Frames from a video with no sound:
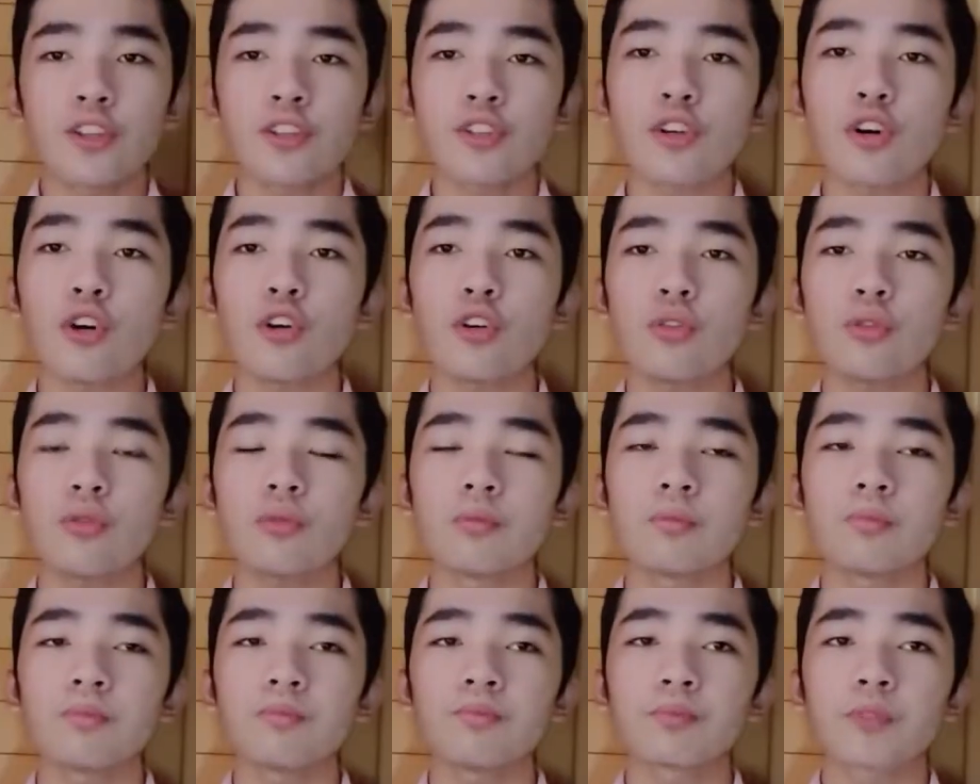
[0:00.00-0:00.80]
So
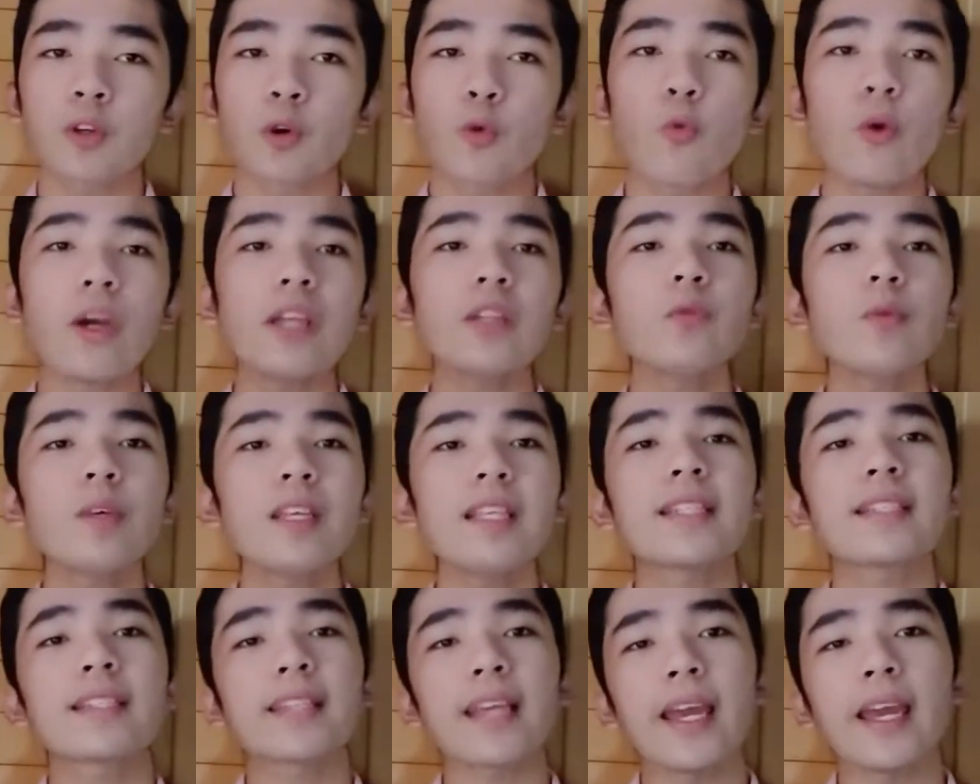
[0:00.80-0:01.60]
when
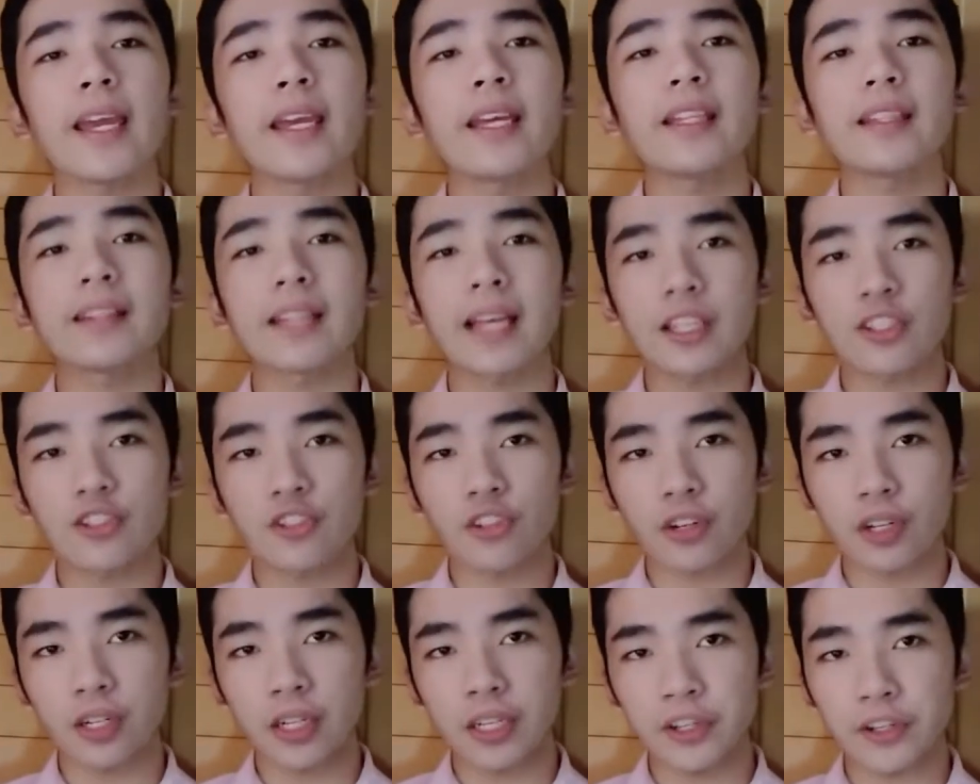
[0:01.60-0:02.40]
we say
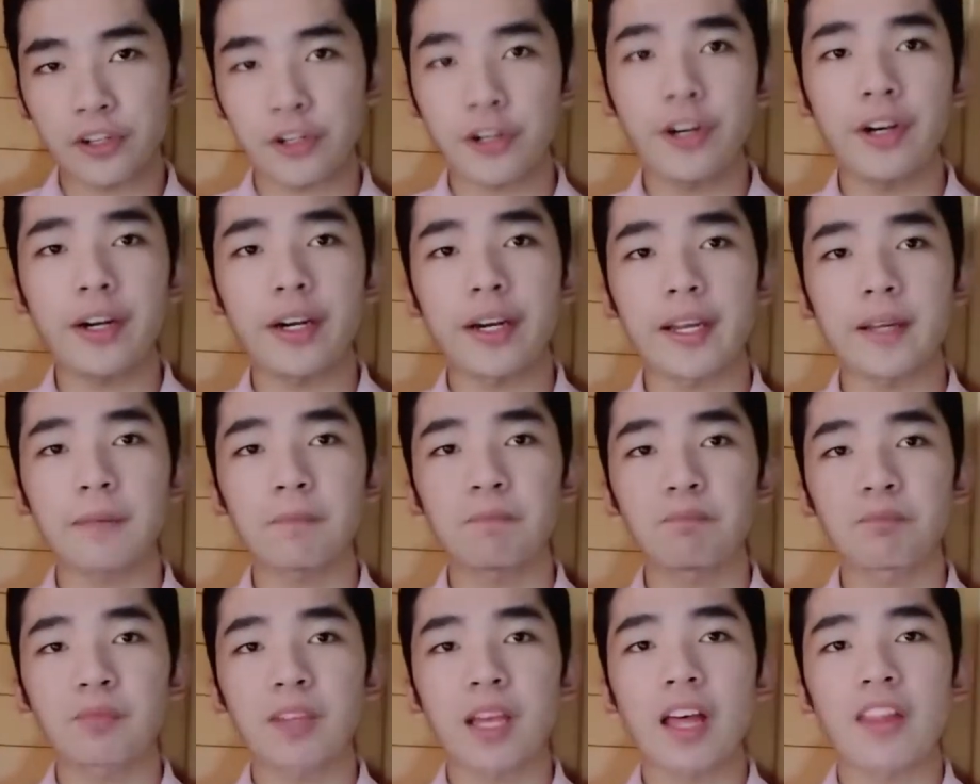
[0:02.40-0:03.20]
naturally
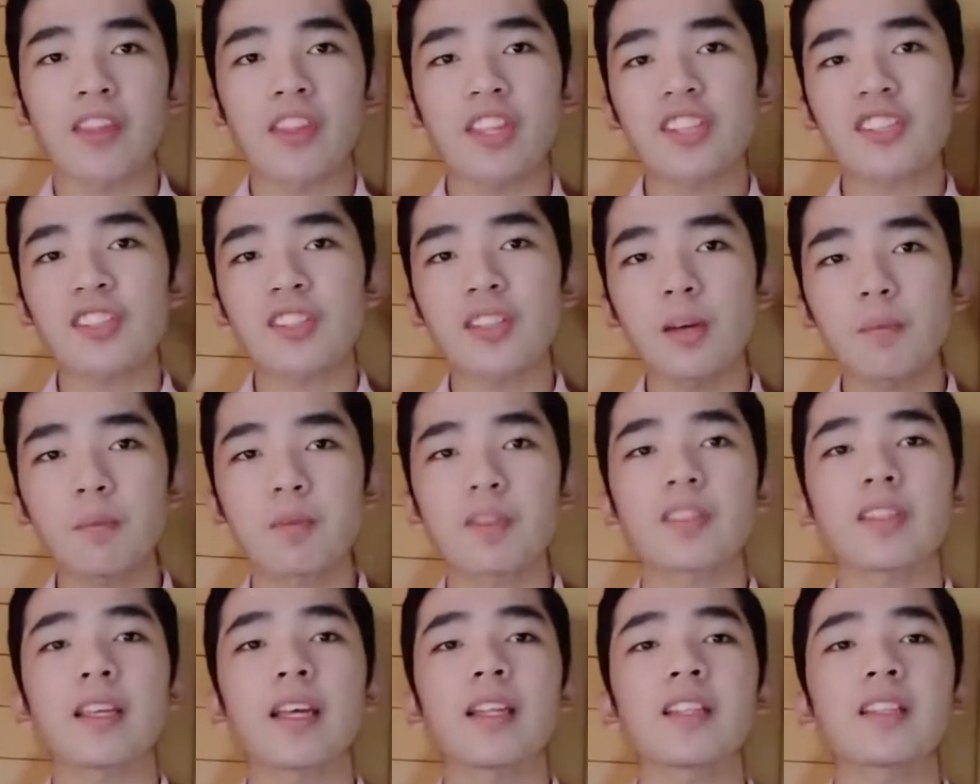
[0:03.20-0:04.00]
occurring, the
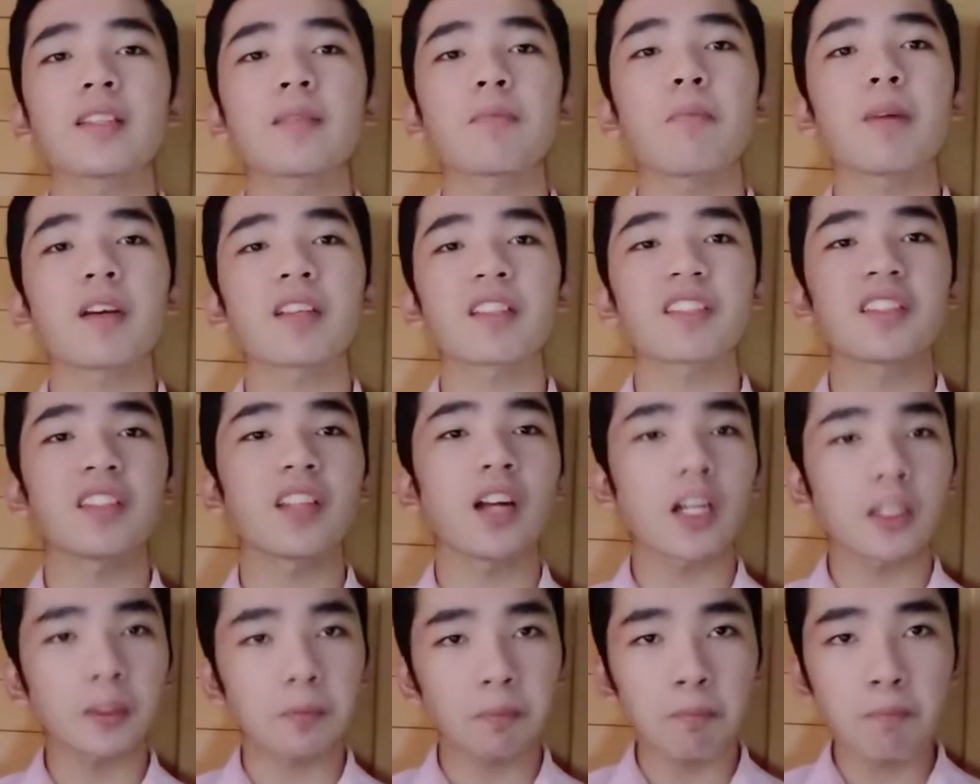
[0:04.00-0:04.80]
substance must
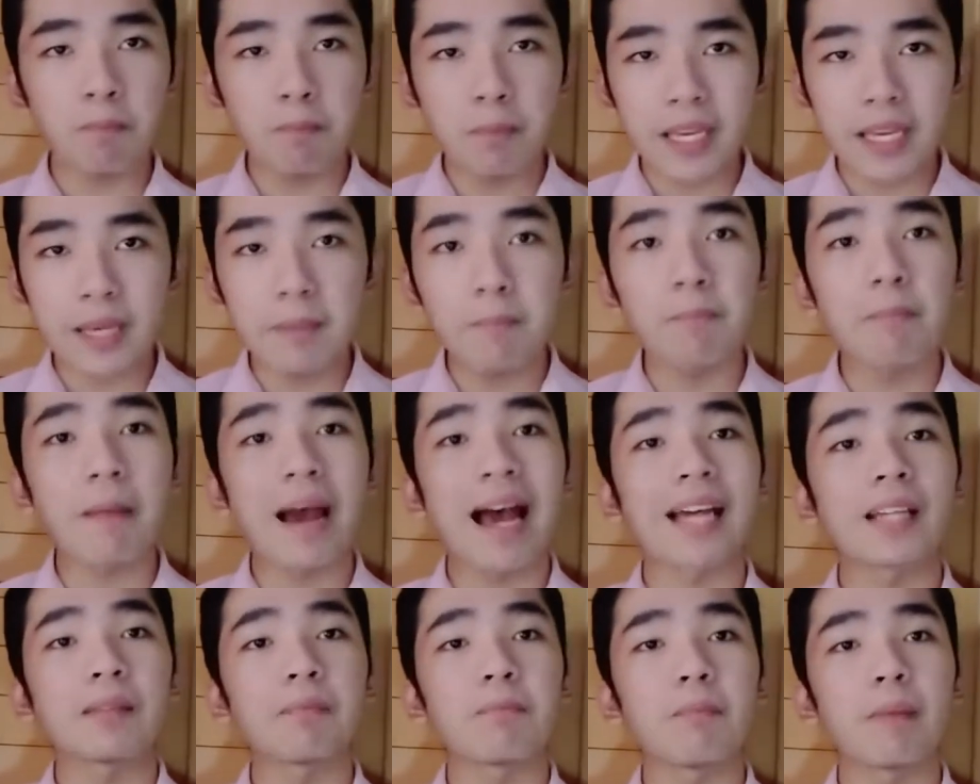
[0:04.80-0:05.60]
not be
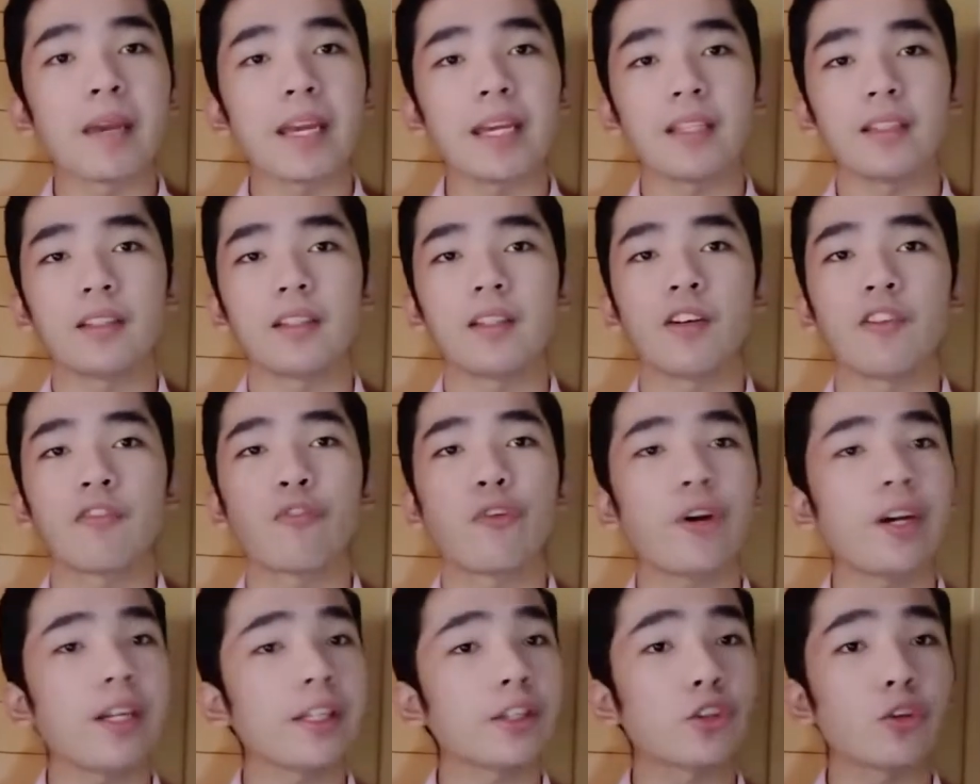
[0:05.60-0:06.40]
man-made.
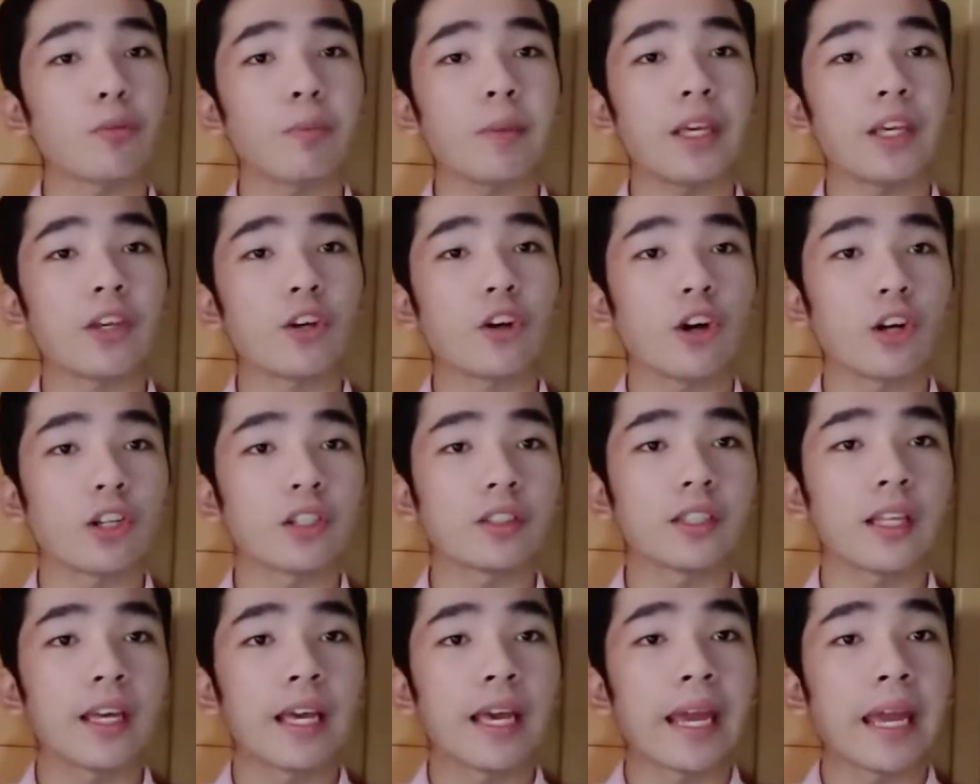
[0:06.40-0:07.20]
For it to be
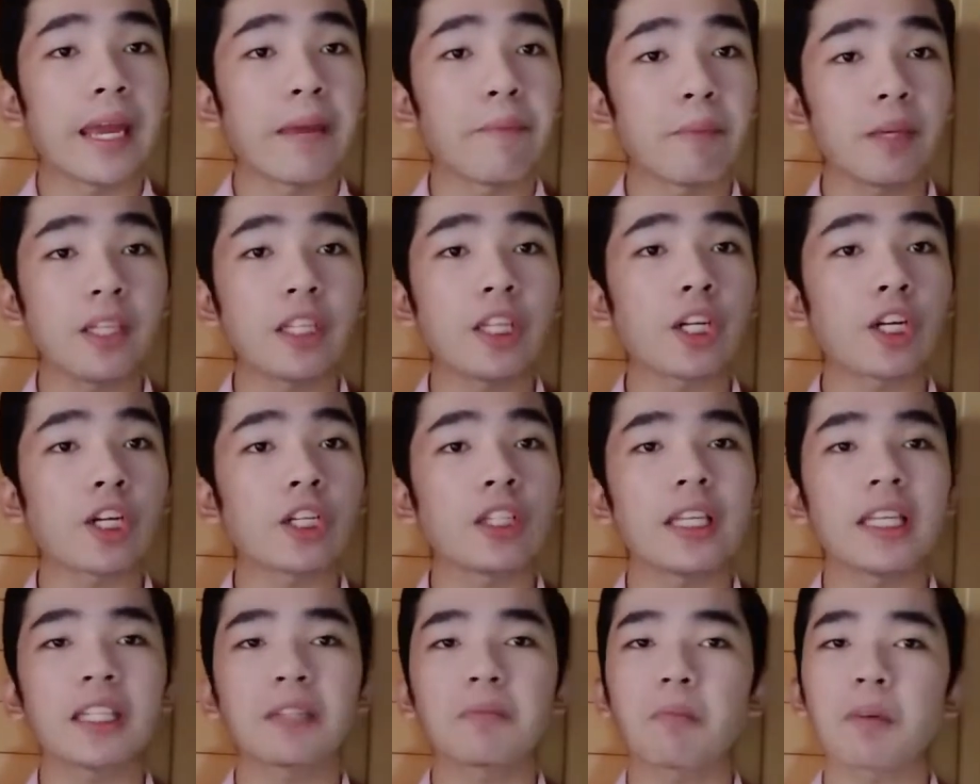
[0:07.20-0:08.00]
called a
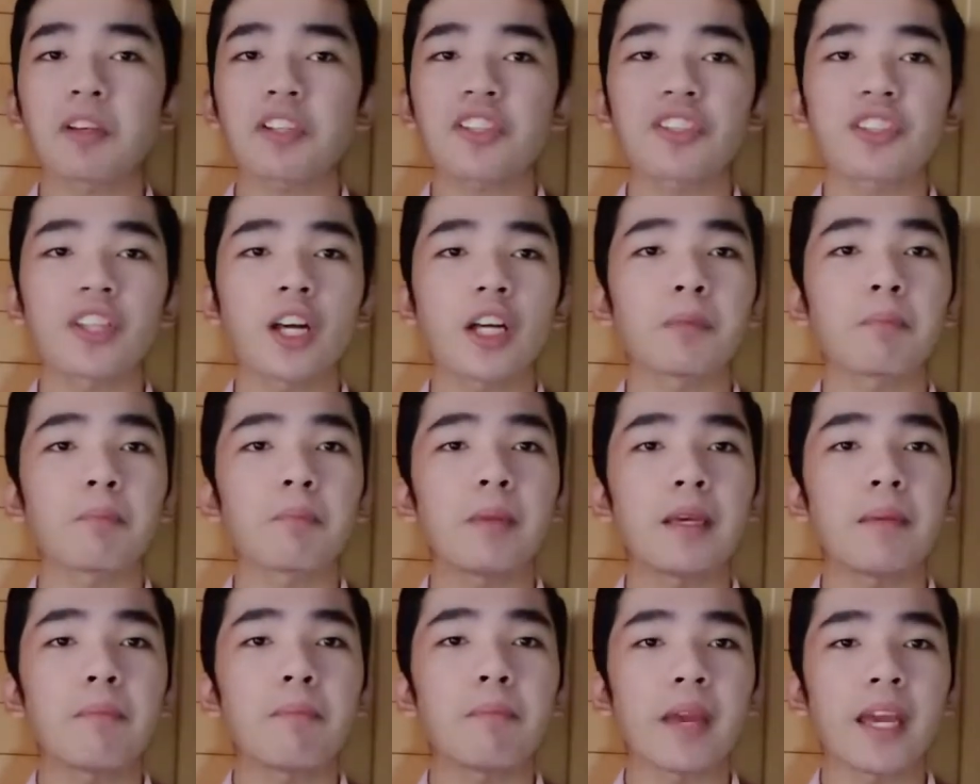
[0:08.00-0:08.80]
mineral, it must not
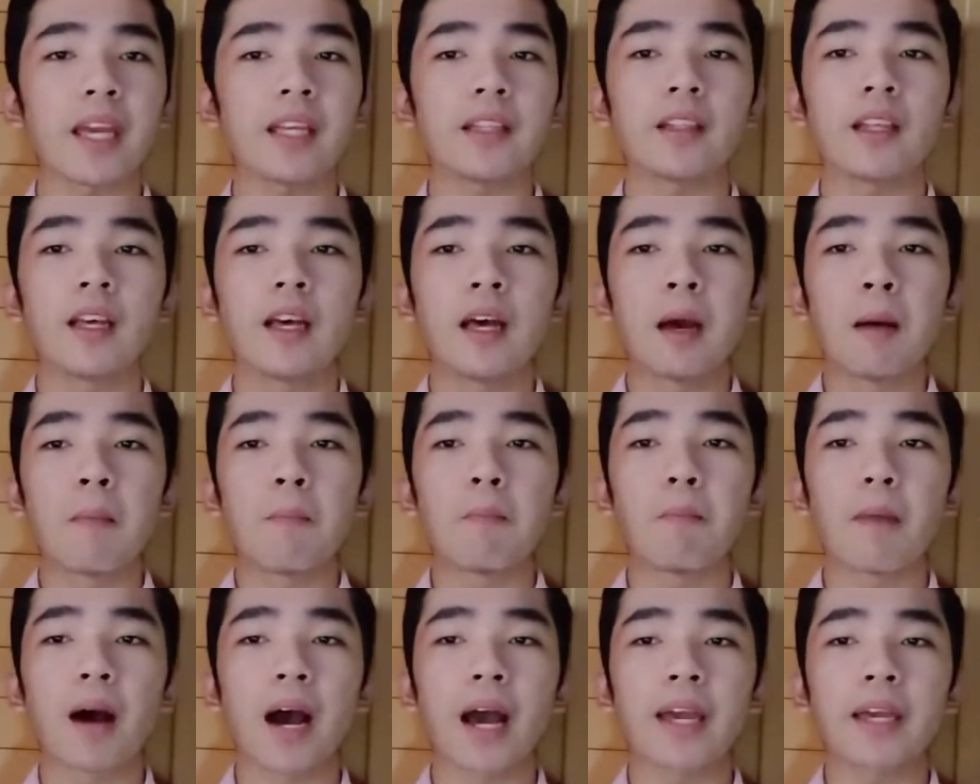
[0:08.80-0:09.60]
be made
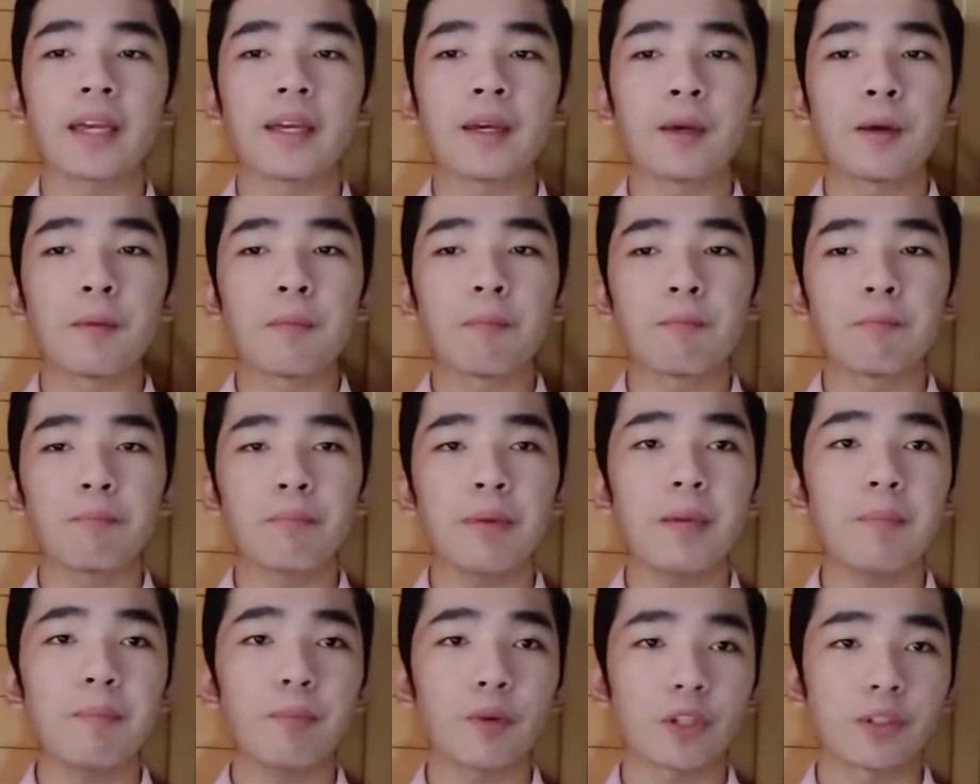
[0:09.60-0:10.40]
by
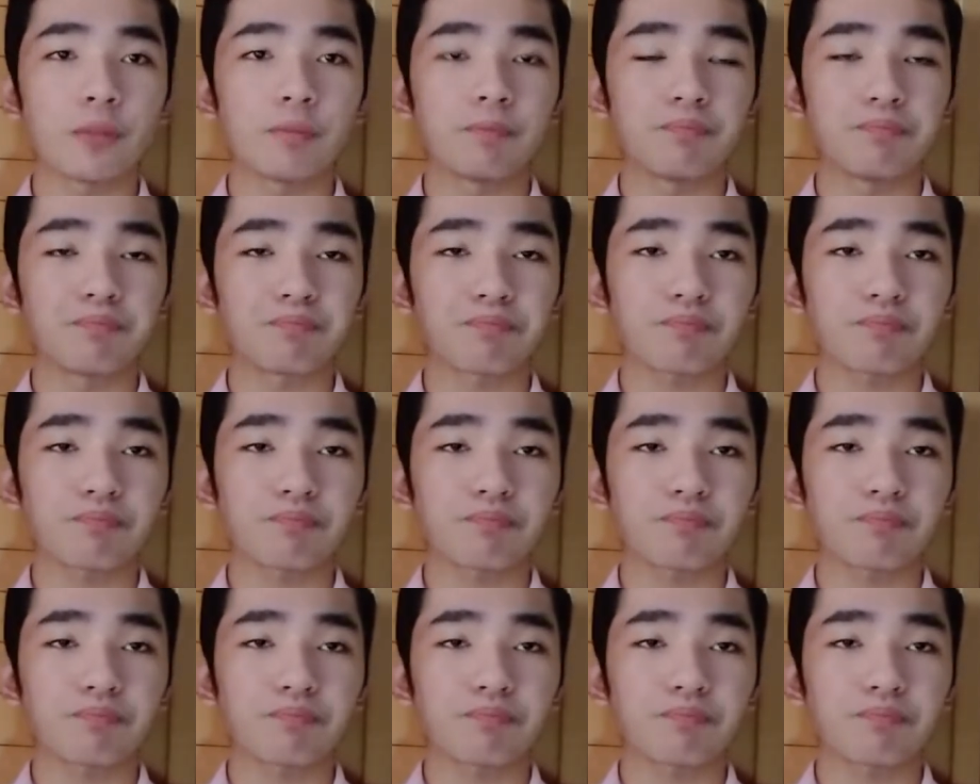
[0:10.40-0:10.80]
people.